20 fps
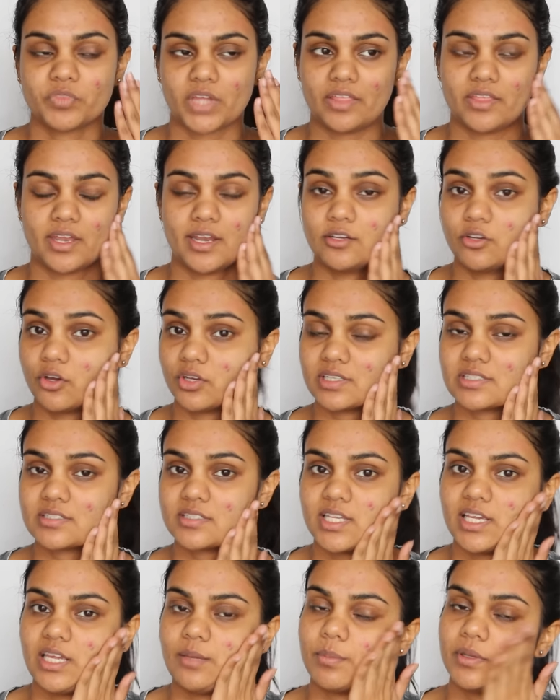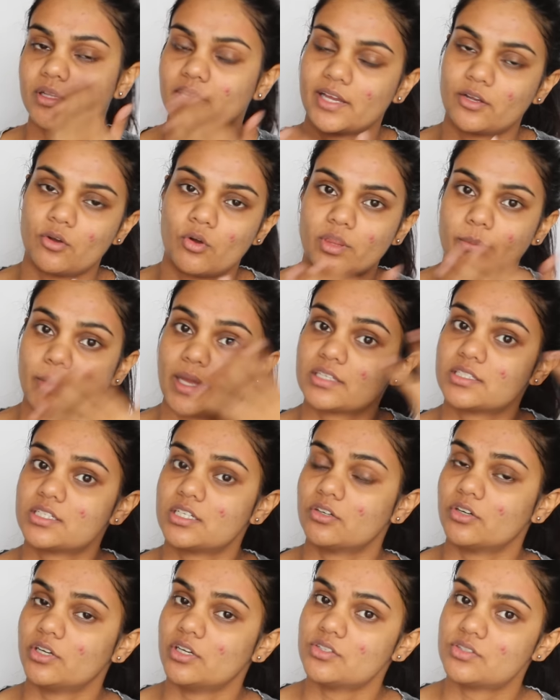and then I go to sleep and like all the
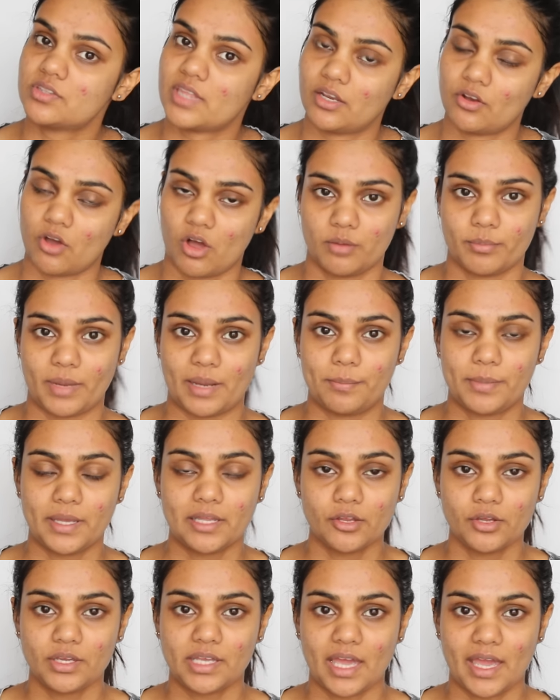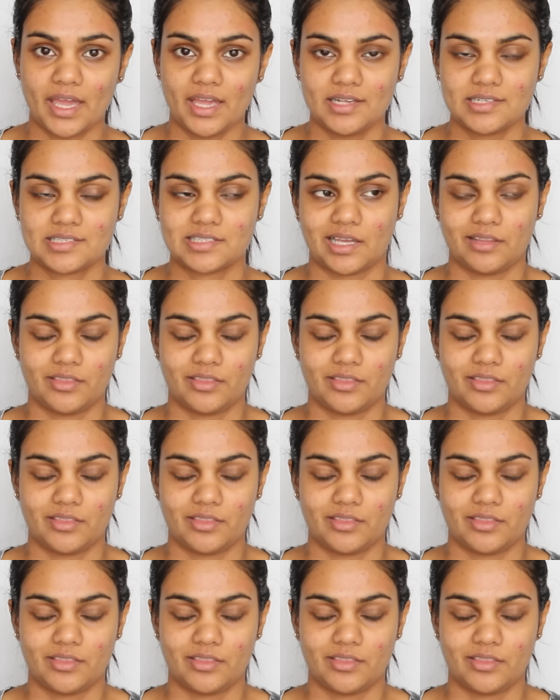bacteria is then on my pillowcase,